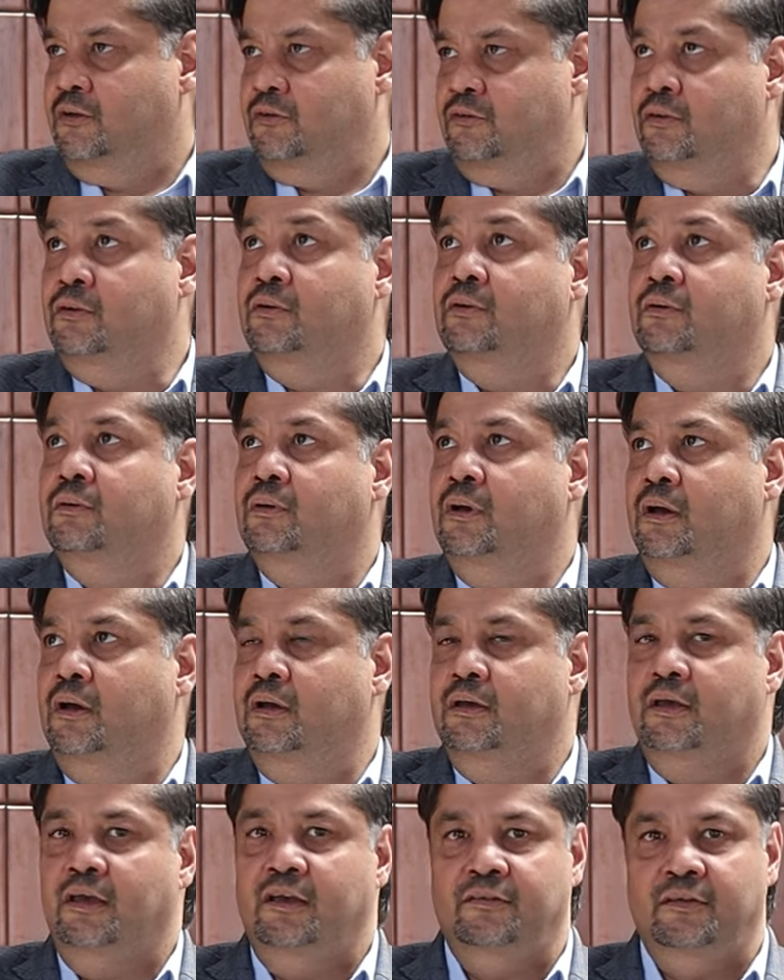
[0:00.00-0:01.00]
So
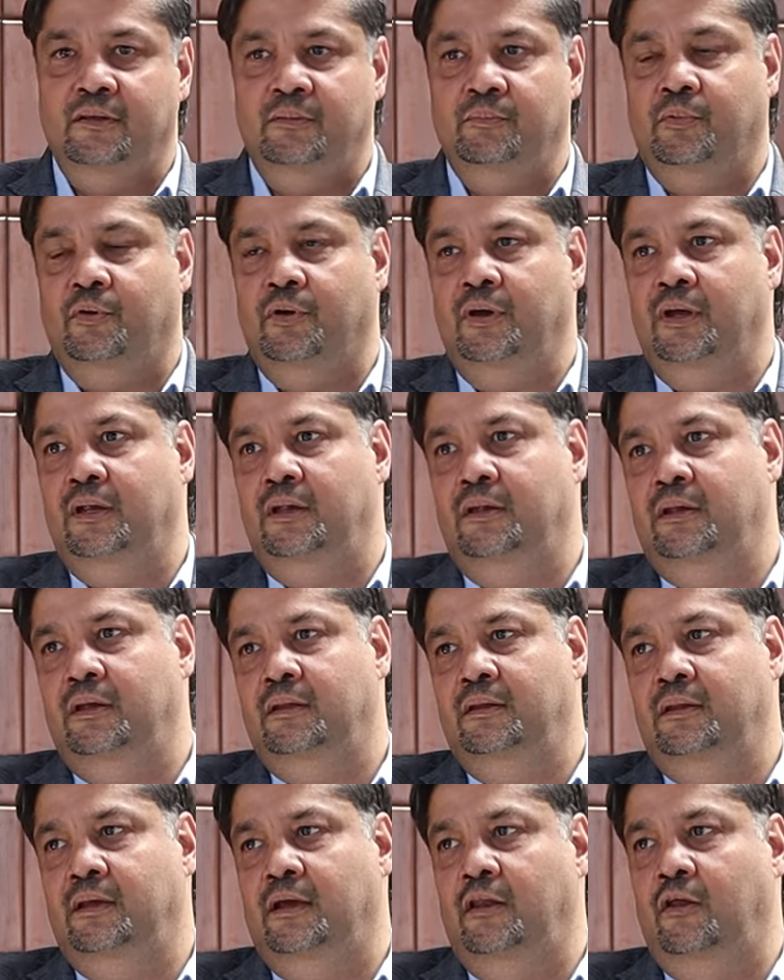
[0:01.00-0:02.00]
case in point,
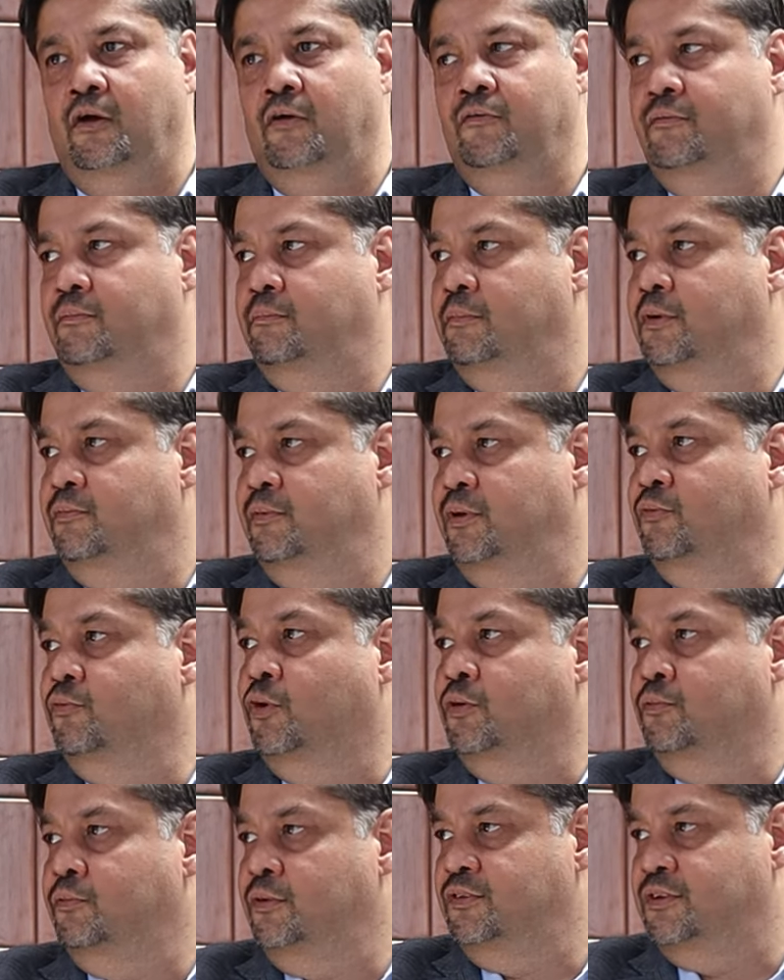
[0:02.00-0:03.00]
in Aloft, between
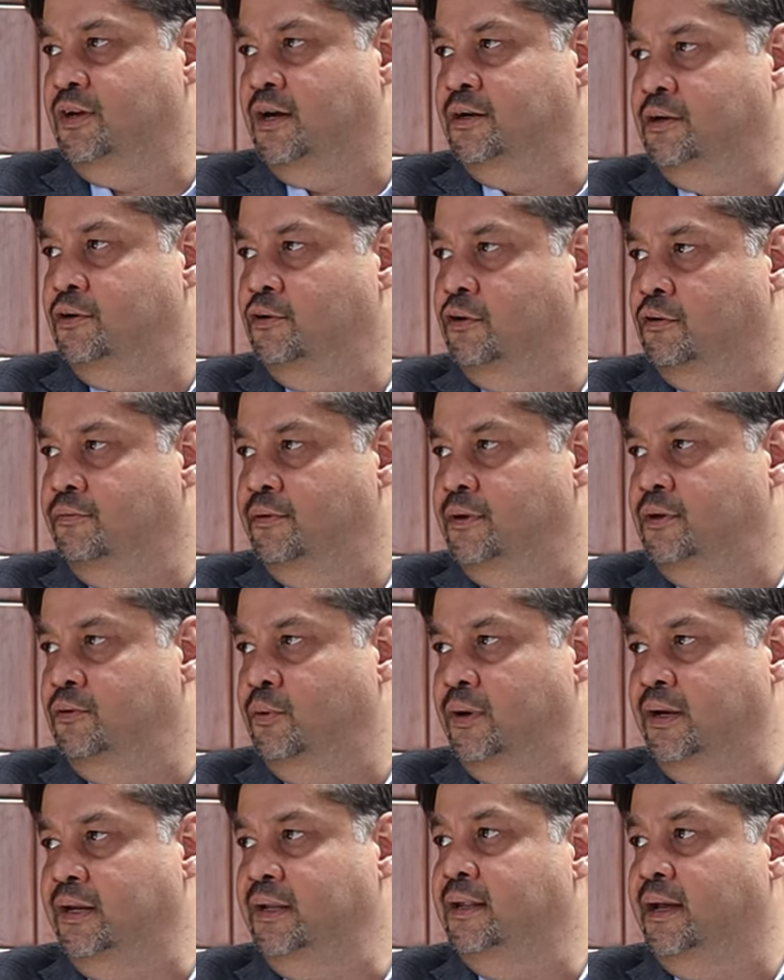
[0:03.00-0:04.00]
what we started off in
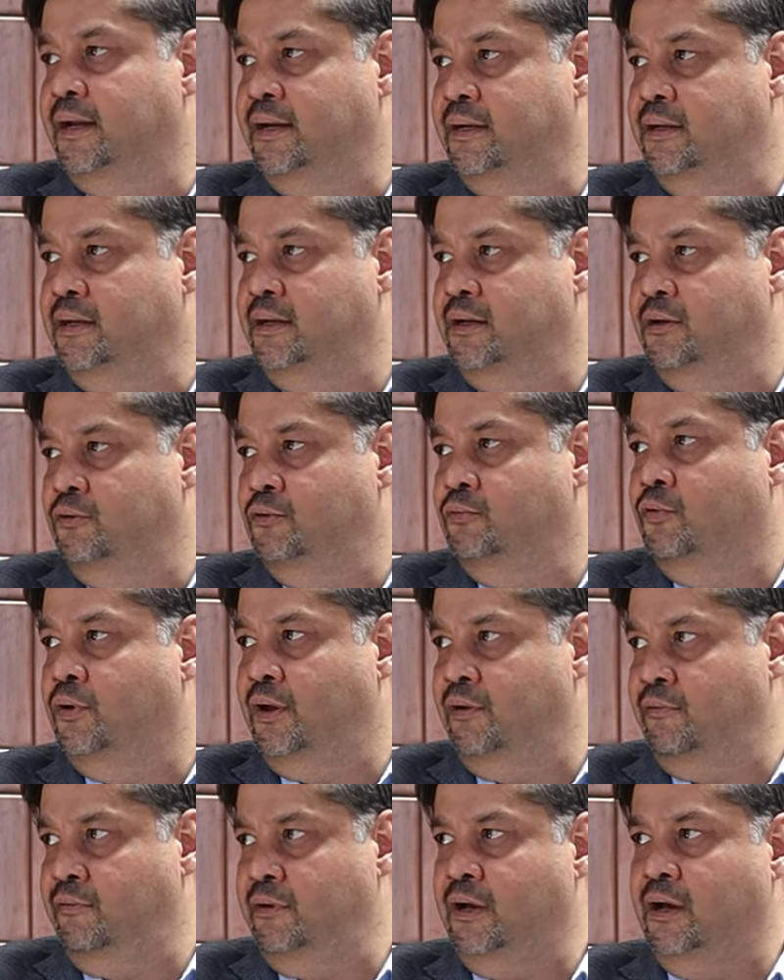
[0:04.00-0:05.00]
2019 to
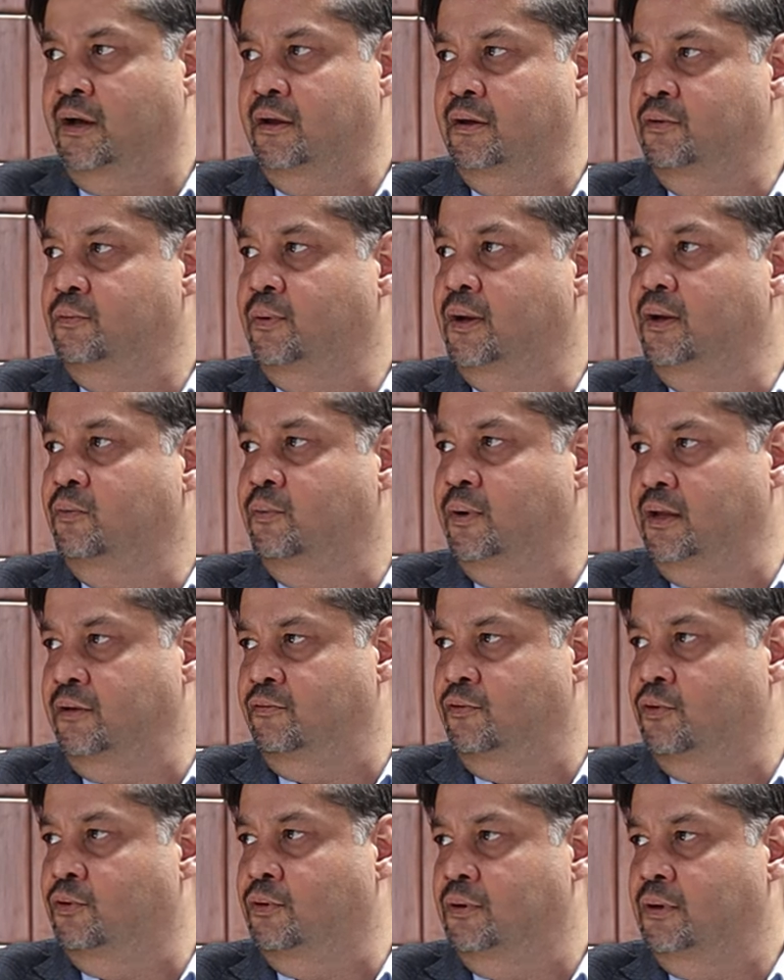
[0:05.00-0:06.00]
where we are in
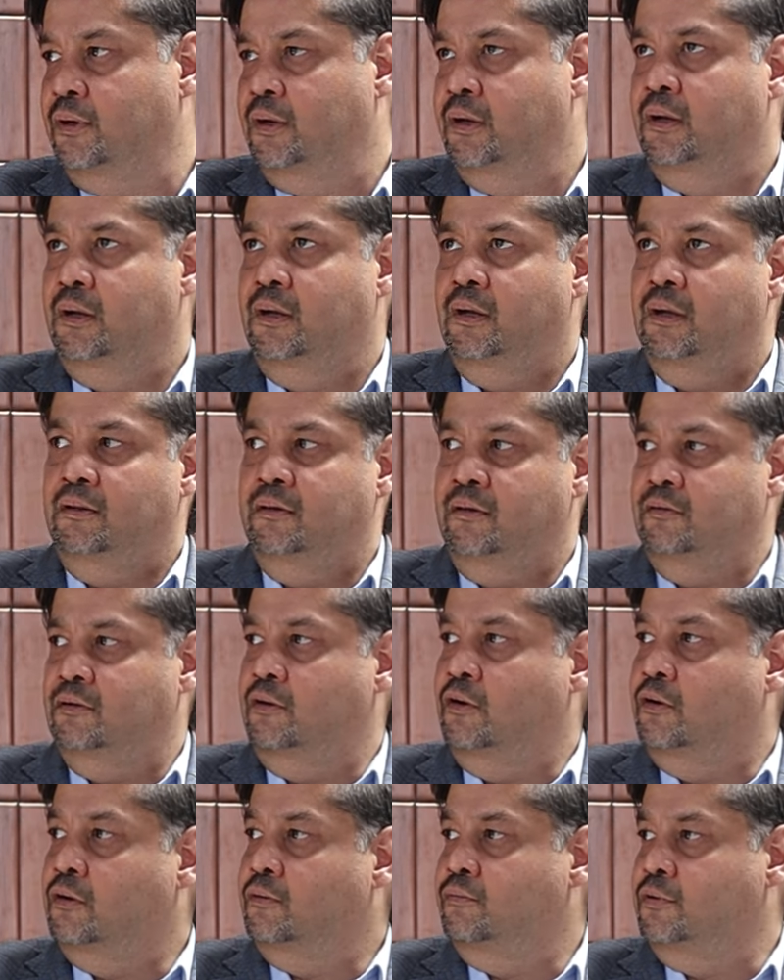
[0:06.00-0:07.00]
2024, there's a
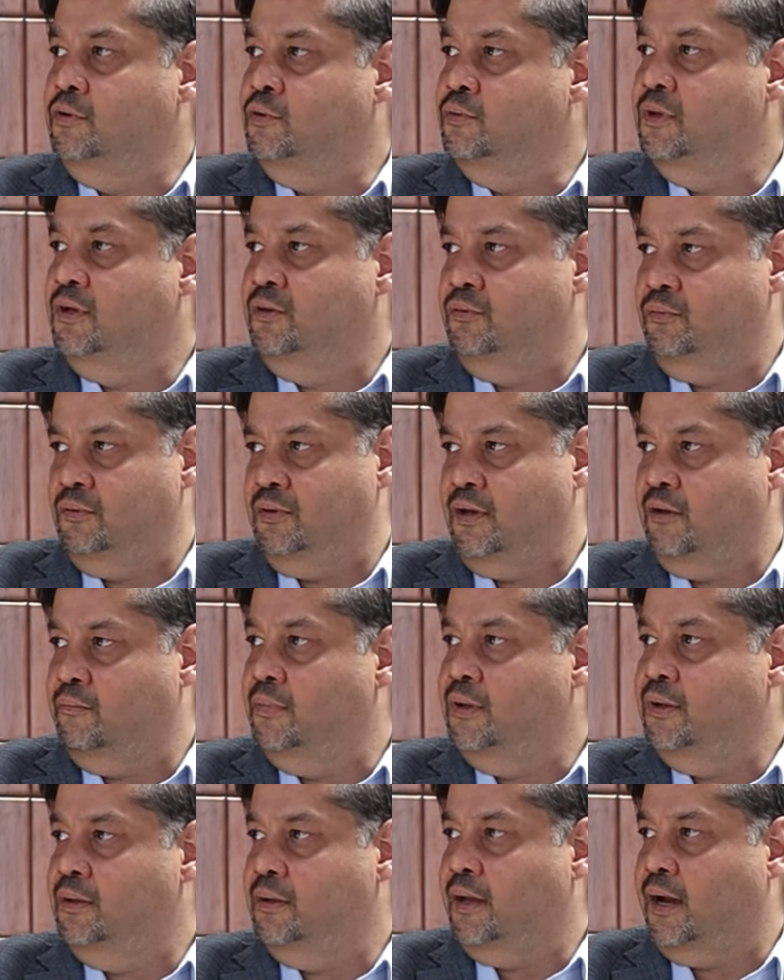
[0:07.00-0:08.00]
lot of new things which
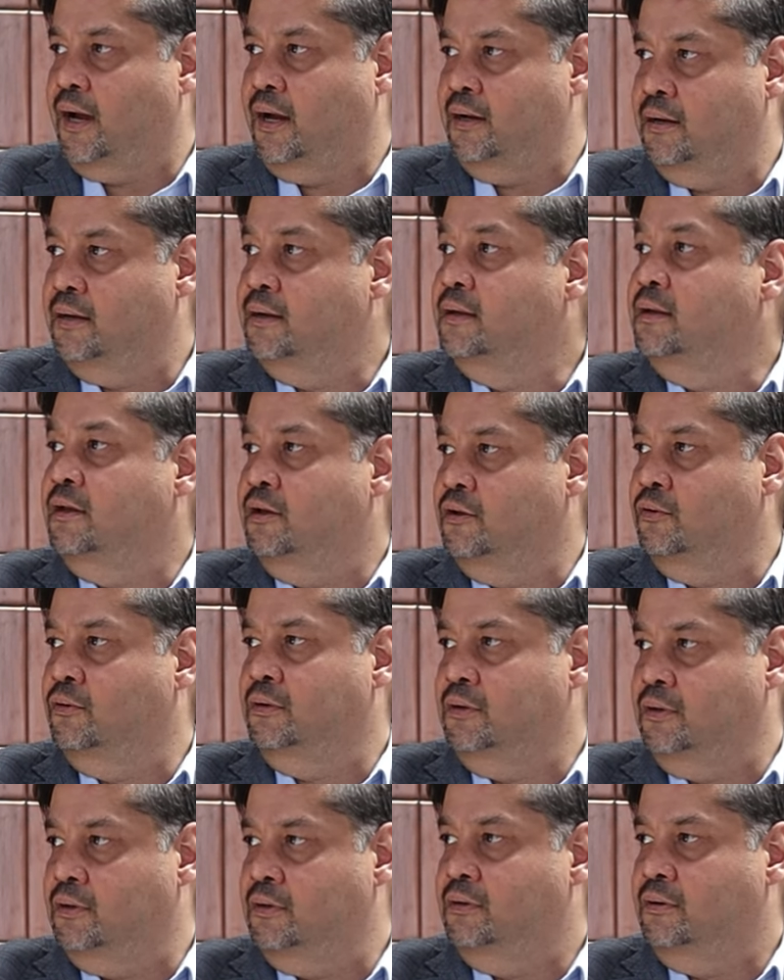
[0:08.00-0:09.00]
have been added year
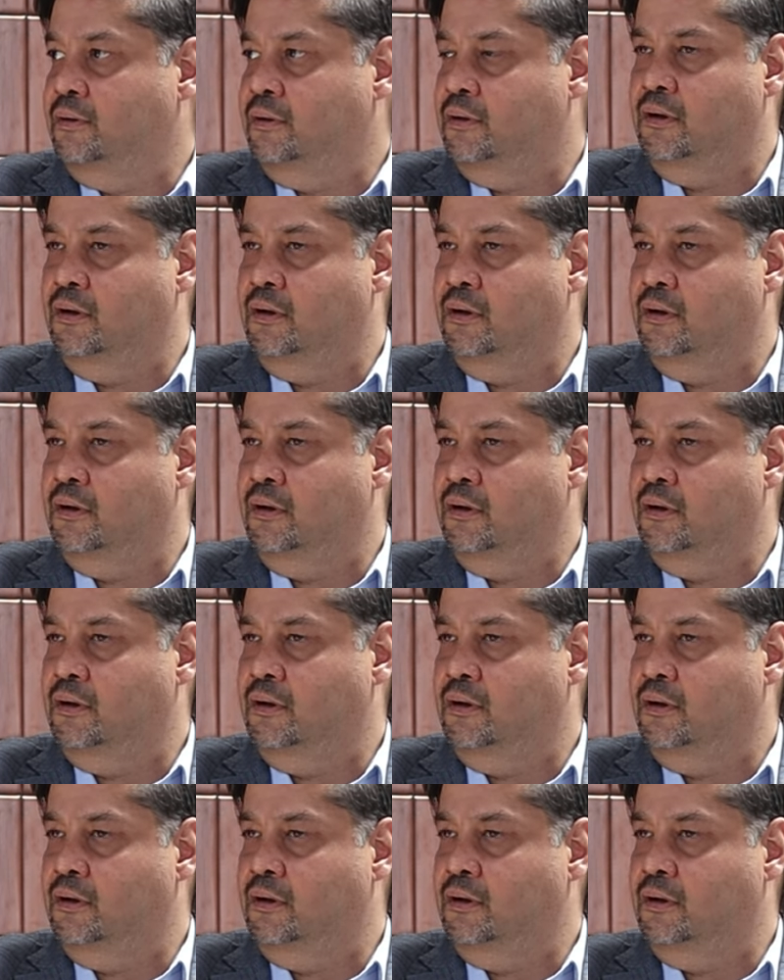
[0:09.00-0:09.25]
on year,